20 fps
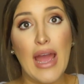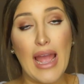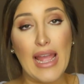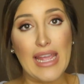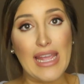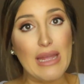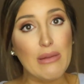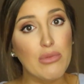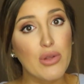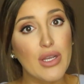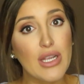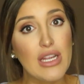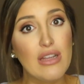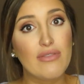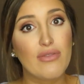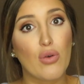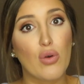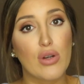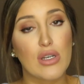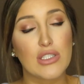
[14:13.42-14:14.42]
I am
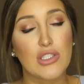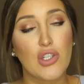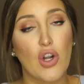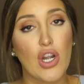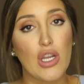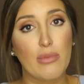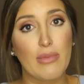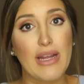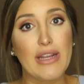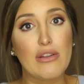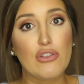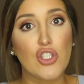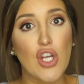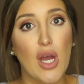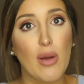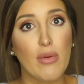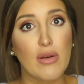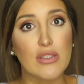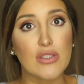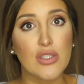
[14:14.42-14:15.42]
looking forward to starting my new
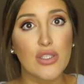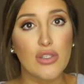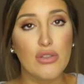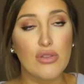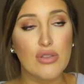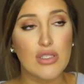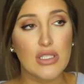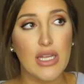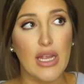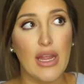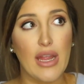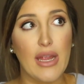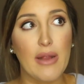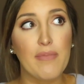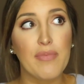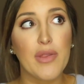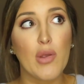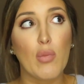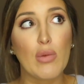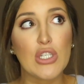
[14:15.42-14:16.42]
job on Tuesday,
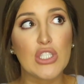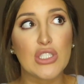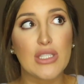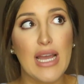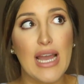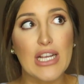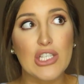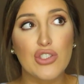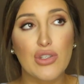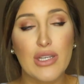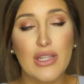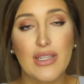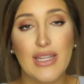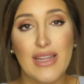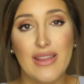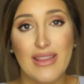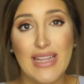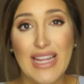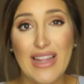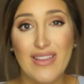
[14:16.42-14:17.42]
which is actually the
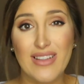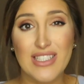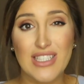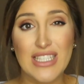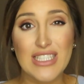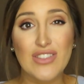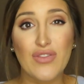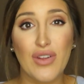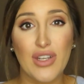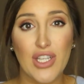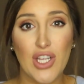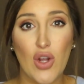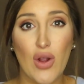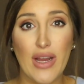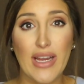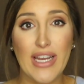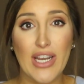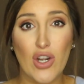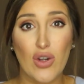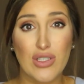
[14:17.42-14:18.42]
day that this video
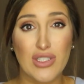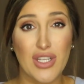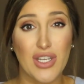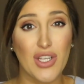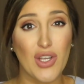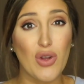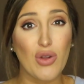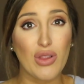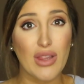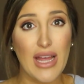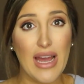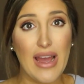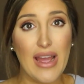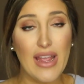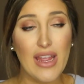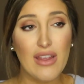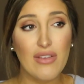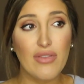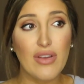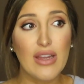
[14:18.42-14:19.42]
right here is going to go
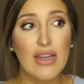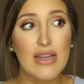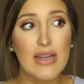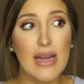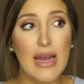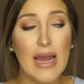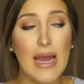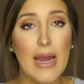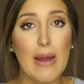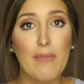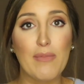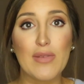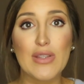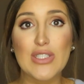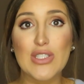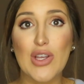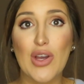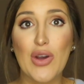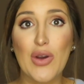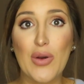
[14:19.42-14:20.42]
live.
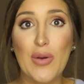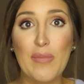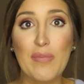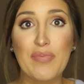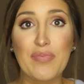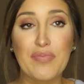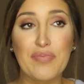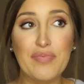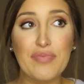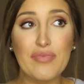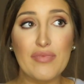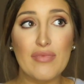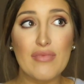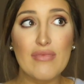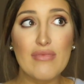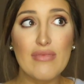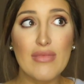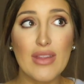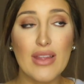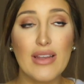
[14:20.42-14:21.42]
So
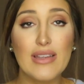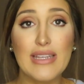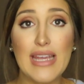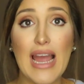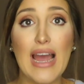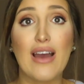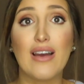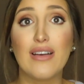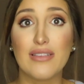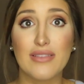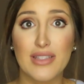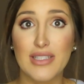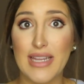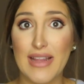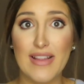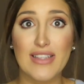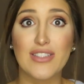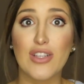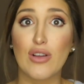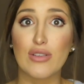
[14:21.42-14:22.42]
yeah, the
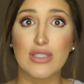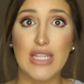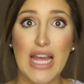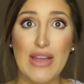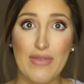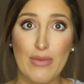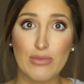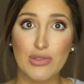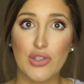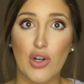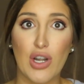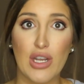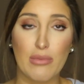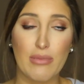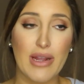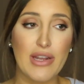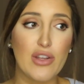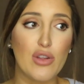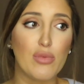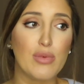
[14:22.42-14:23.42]
day this goes live, I'm starting
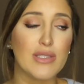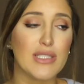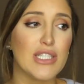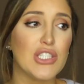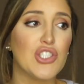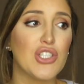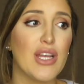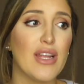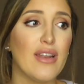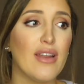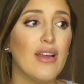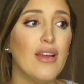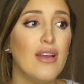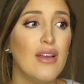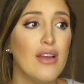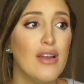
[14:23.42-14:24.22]
my new position.